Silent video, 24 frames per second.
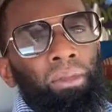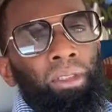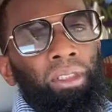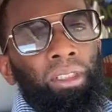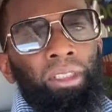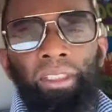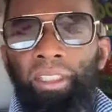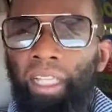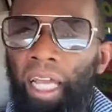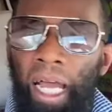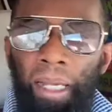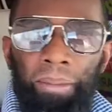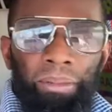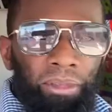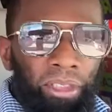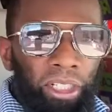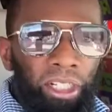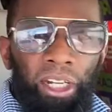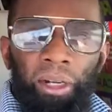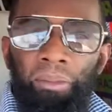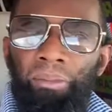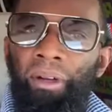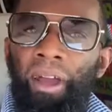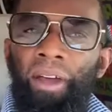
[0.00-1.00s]
Top
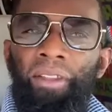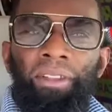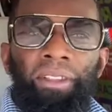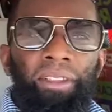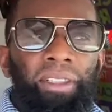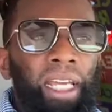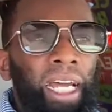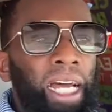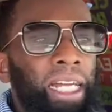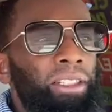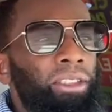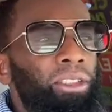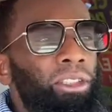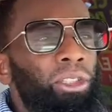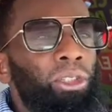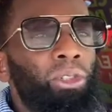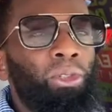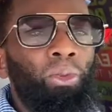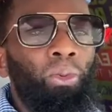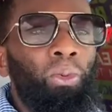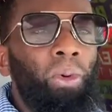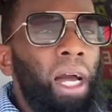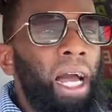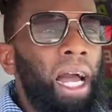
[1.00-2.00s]
tier brothers got 2
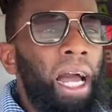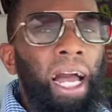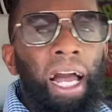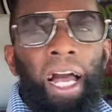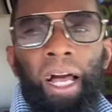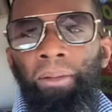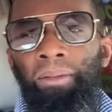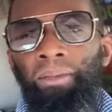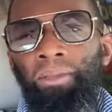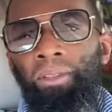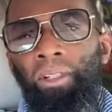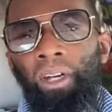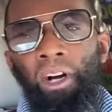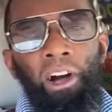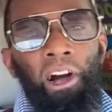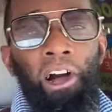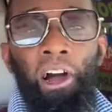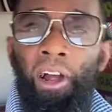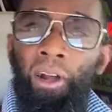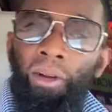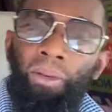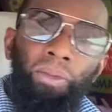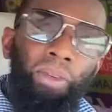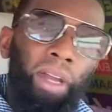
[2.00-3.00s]
wives
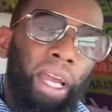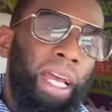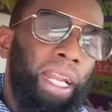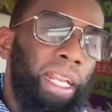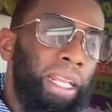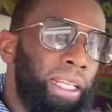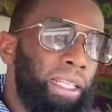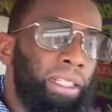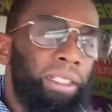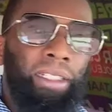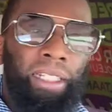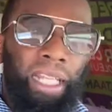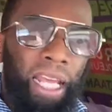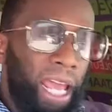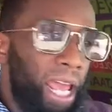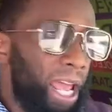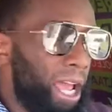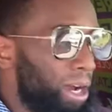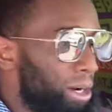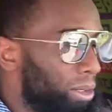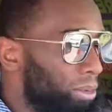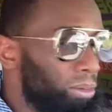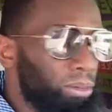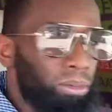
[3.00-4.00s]
already
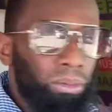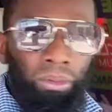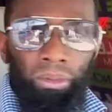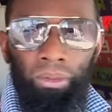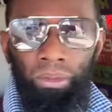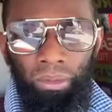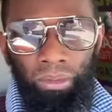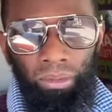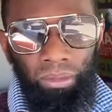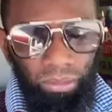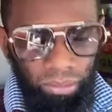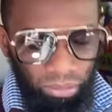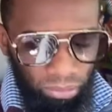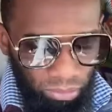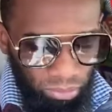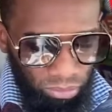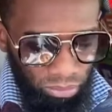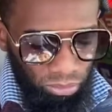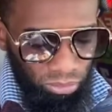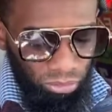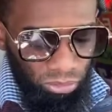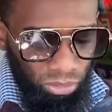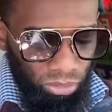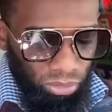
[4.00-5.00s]
now.
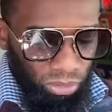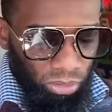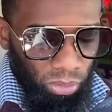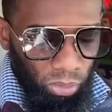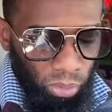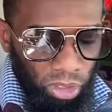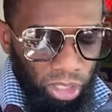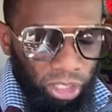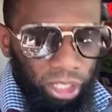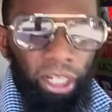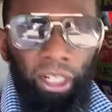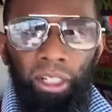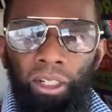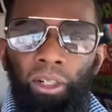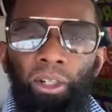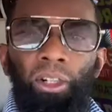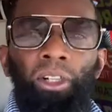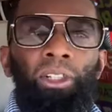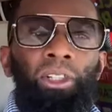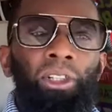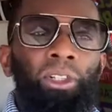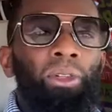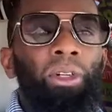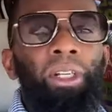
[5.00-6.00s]
Working
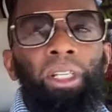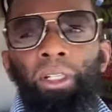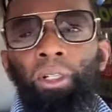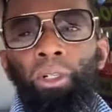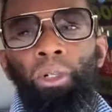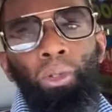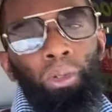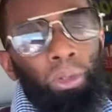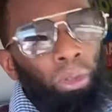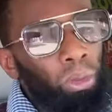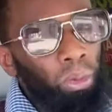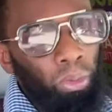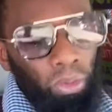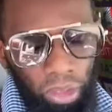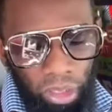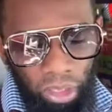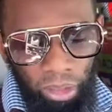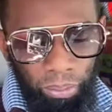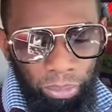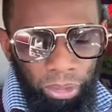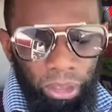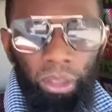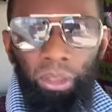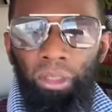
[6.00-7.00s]
on 3 who want to
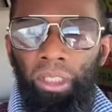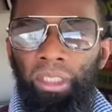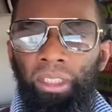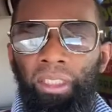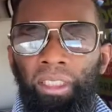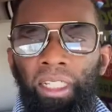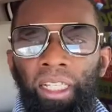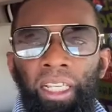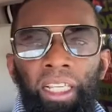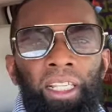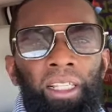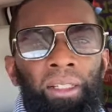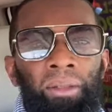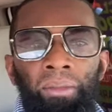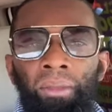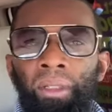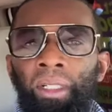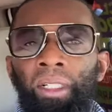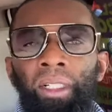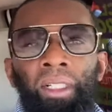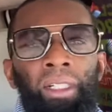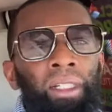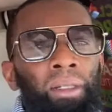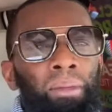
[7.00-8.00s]
be on the team.
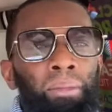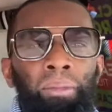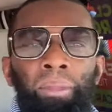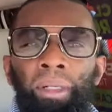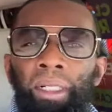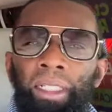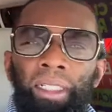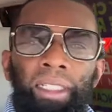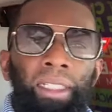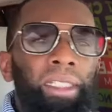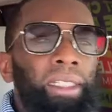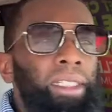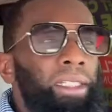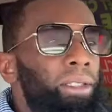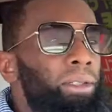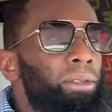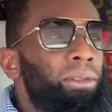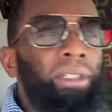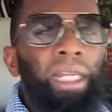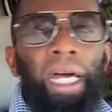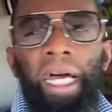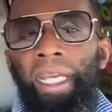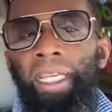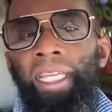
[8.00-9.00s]
But you're
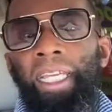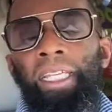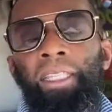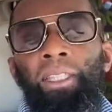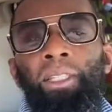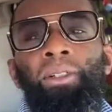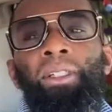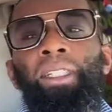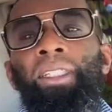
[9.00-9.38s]
not getting on the